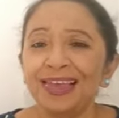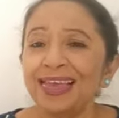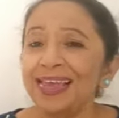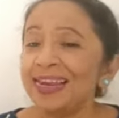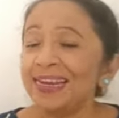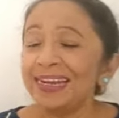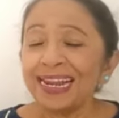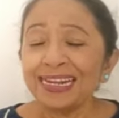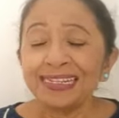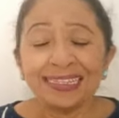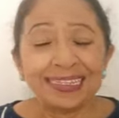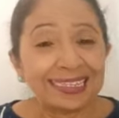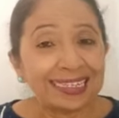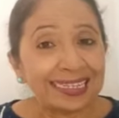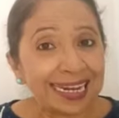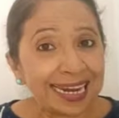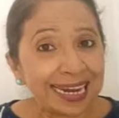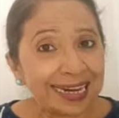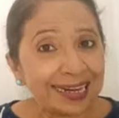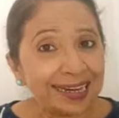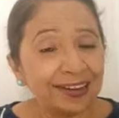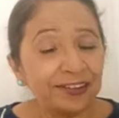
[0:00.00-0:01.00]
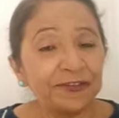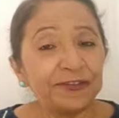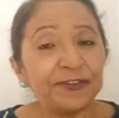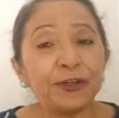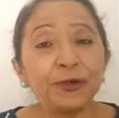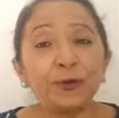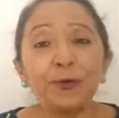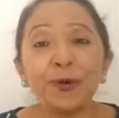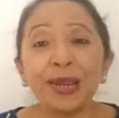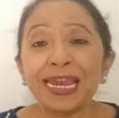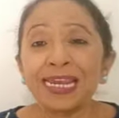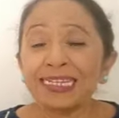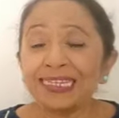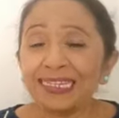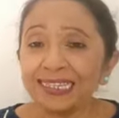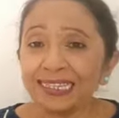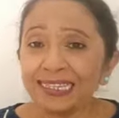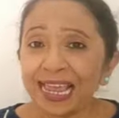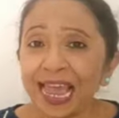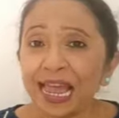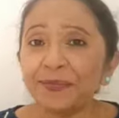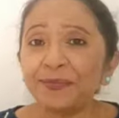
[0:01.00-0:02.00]
Let's take a few
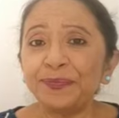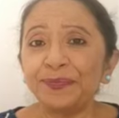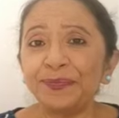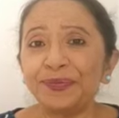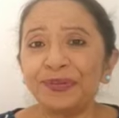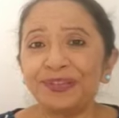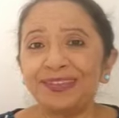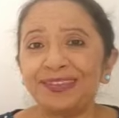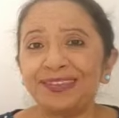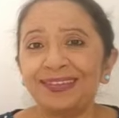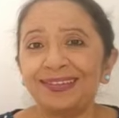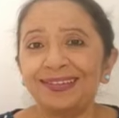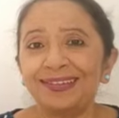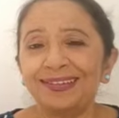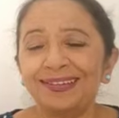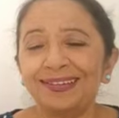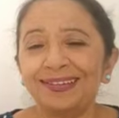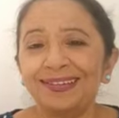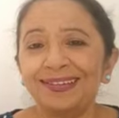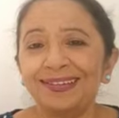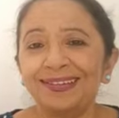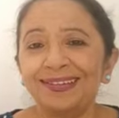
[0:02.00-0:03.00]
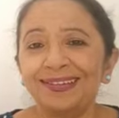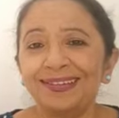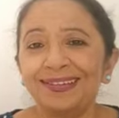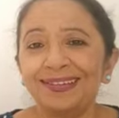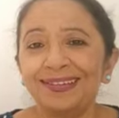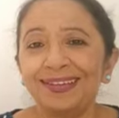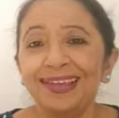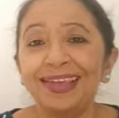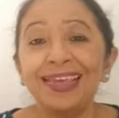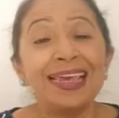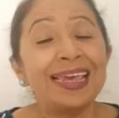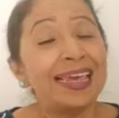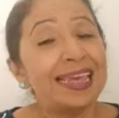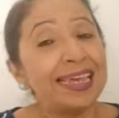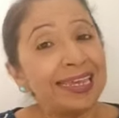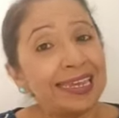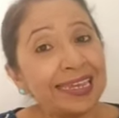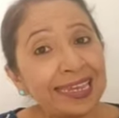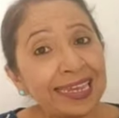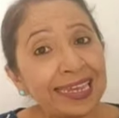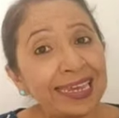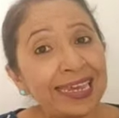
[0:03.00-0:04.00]
examples.
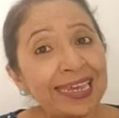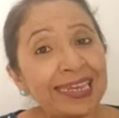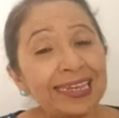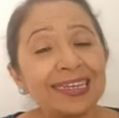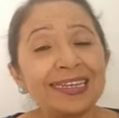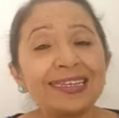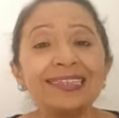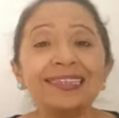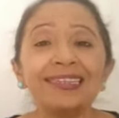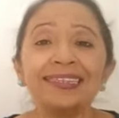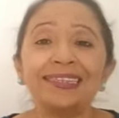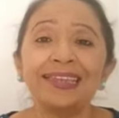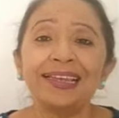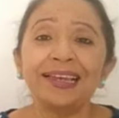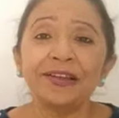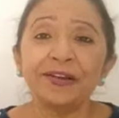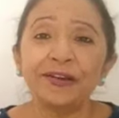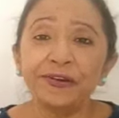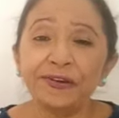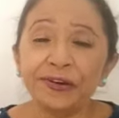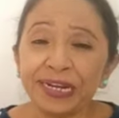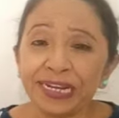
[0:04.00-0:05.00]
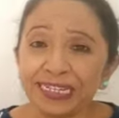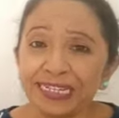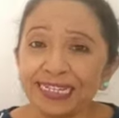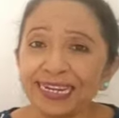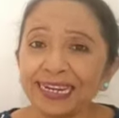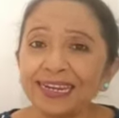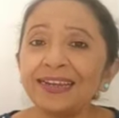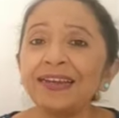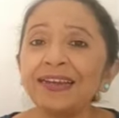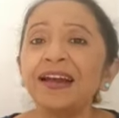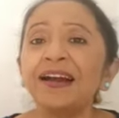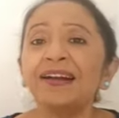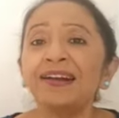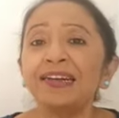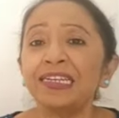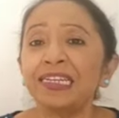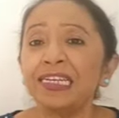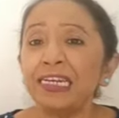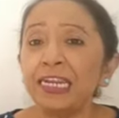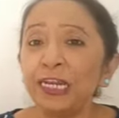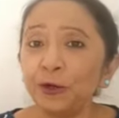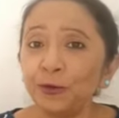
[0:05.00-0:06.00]
He is reading a
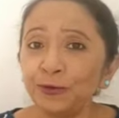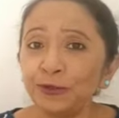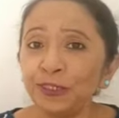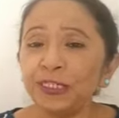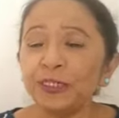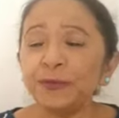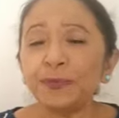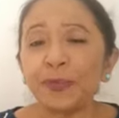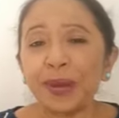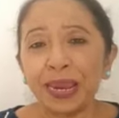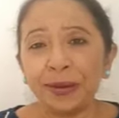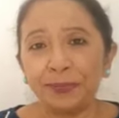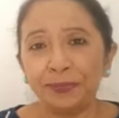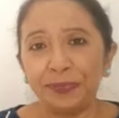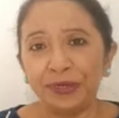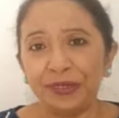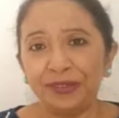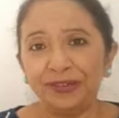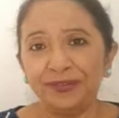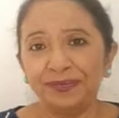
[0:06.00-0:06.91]
newspaper.